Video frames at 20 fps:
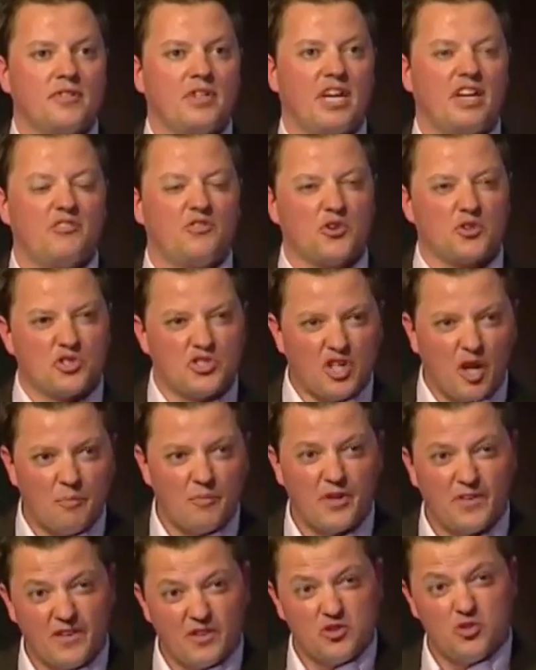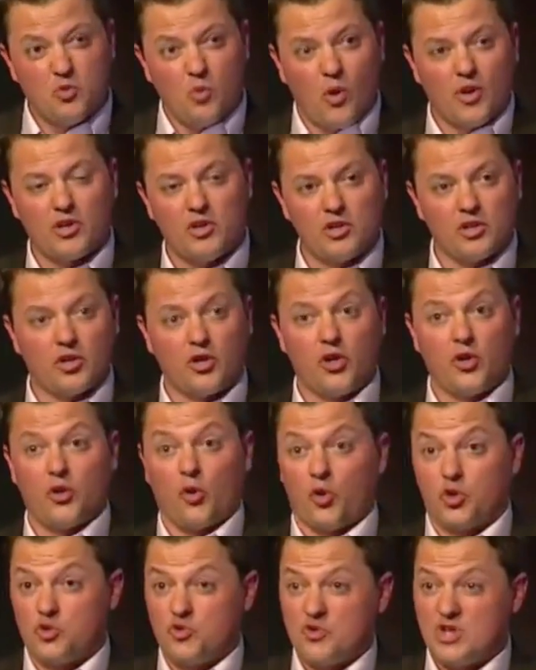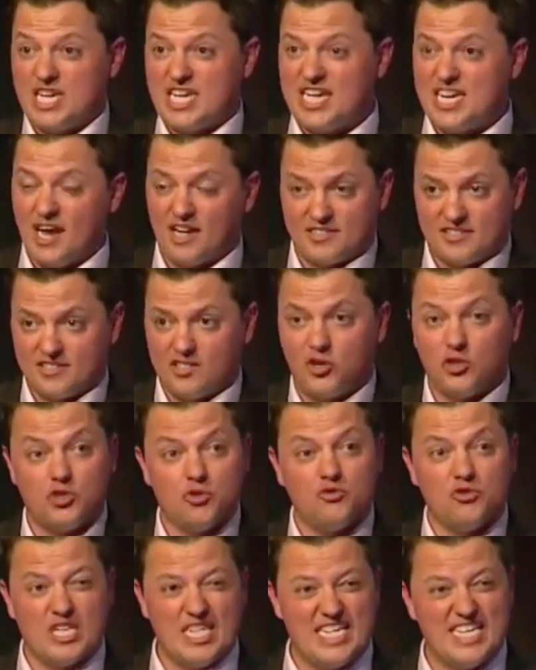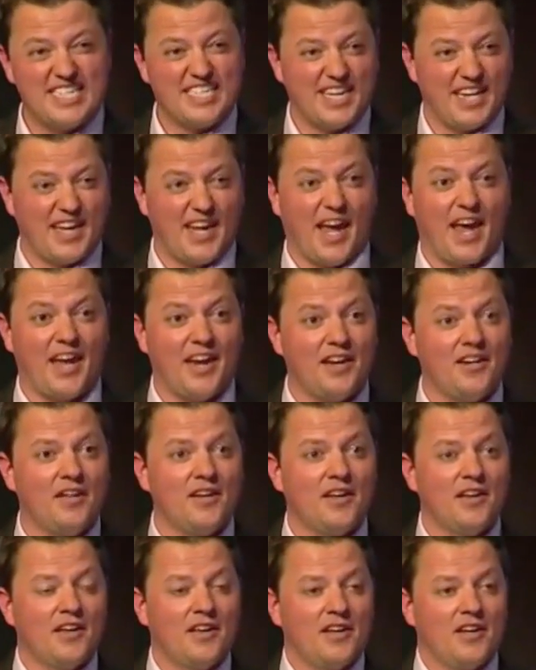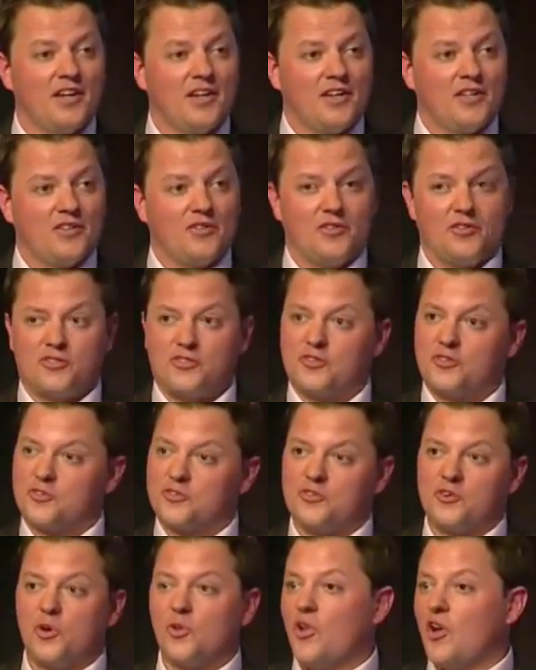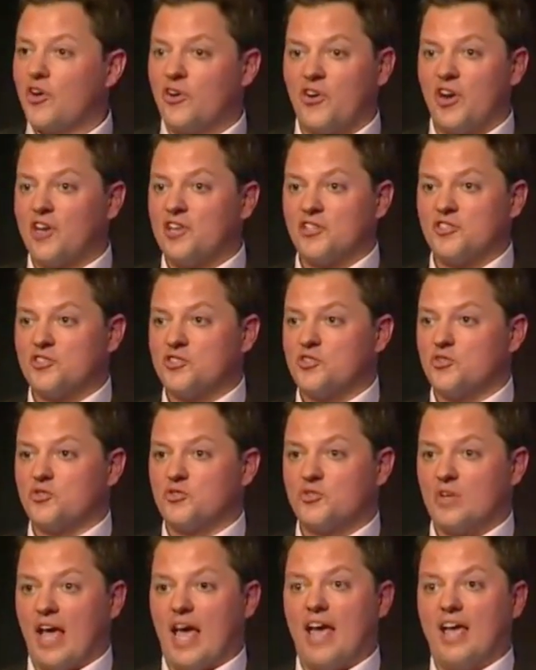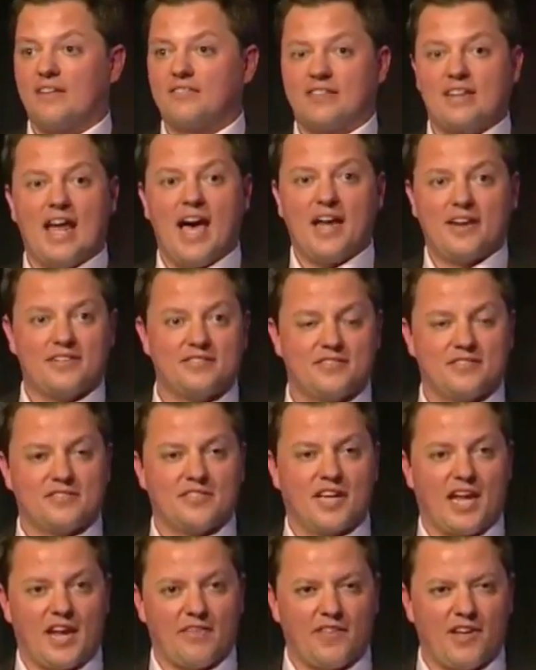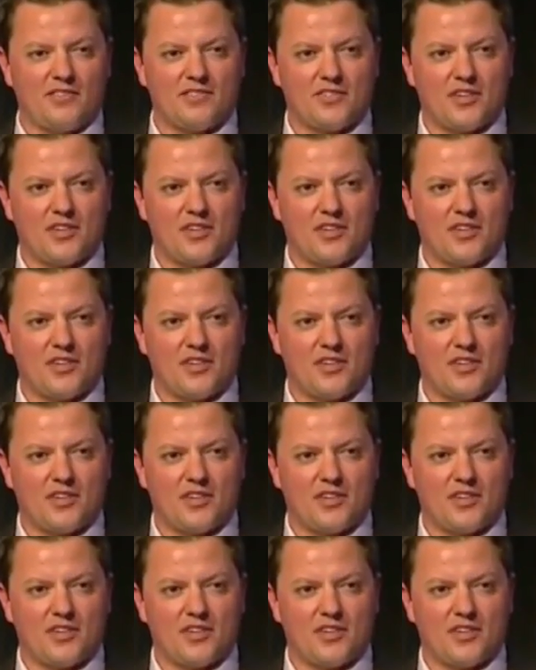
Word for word: And if there's something that you want to learn or you need a skill you need to gain, there's no longer any excuse not to gain that